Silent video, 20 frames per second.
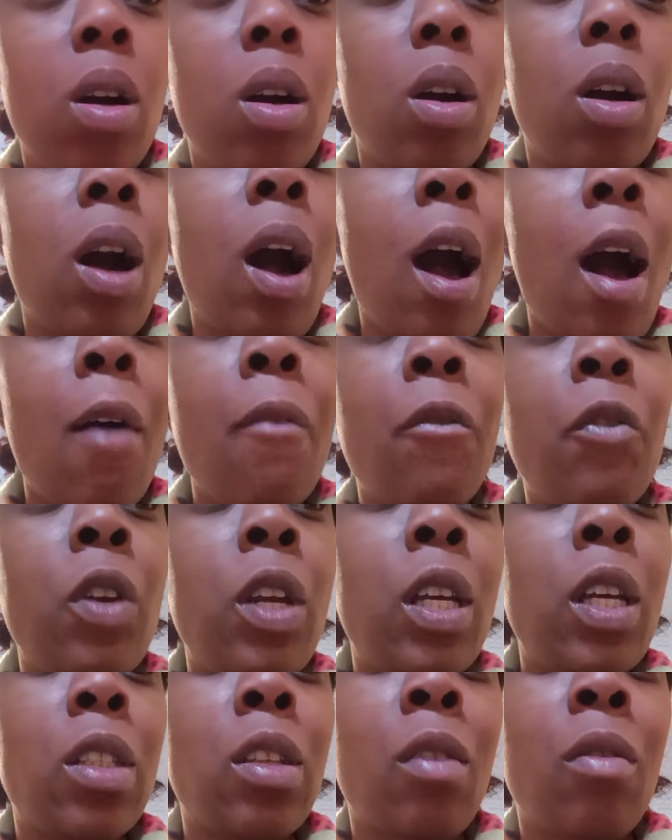
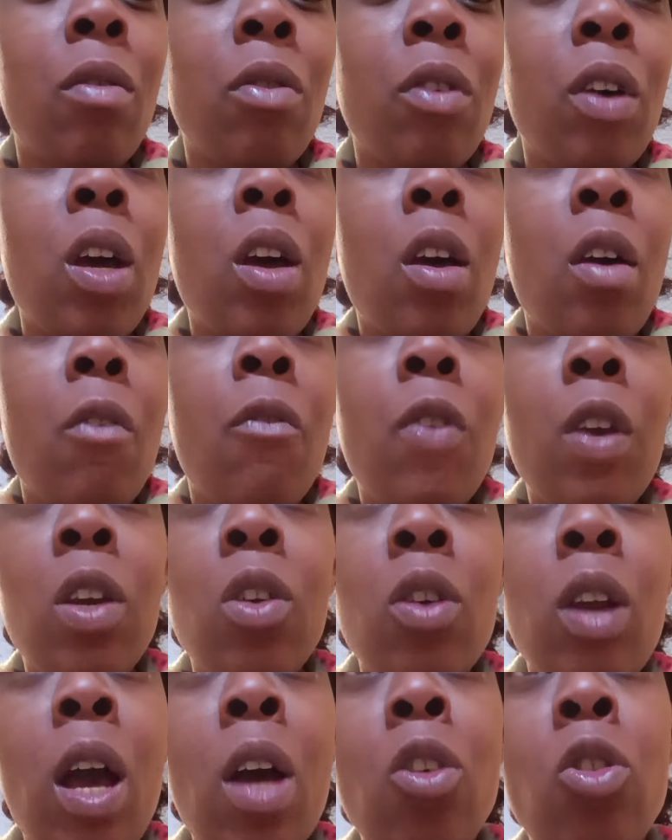conflict of
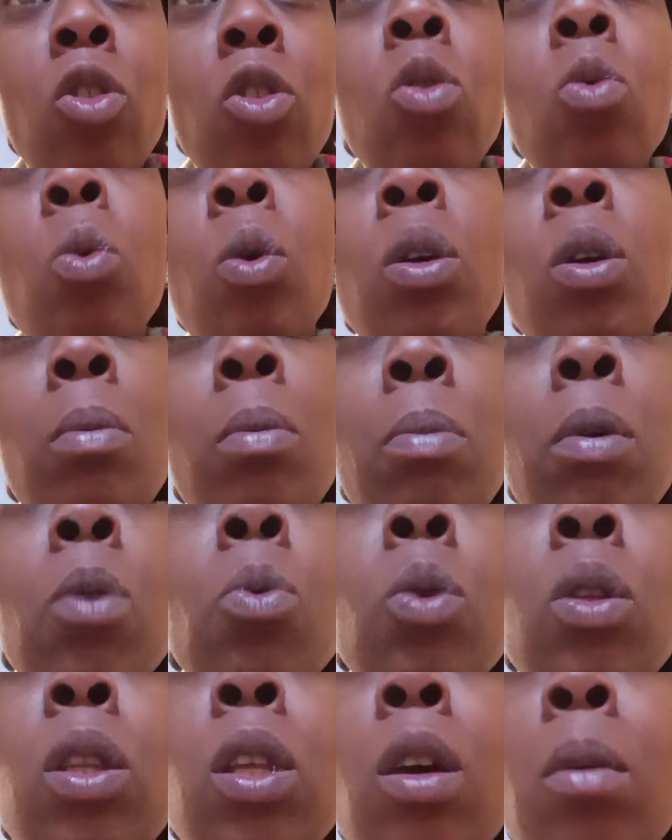figuring out, do you want to be
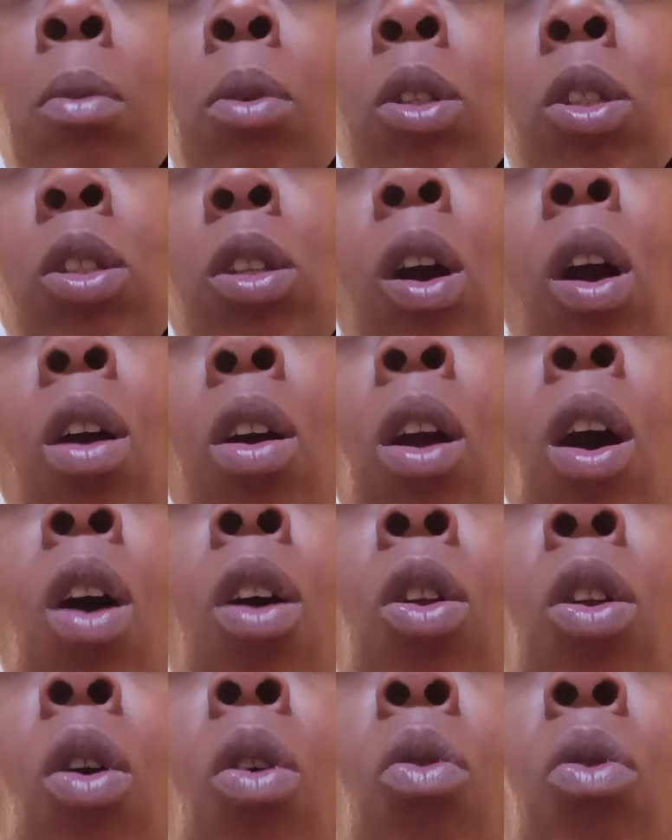with them or start
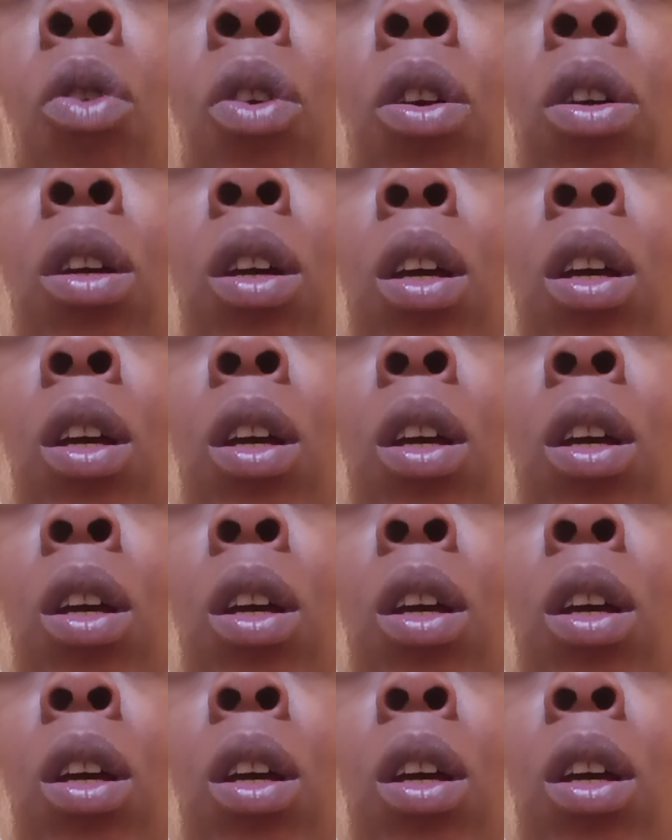all over?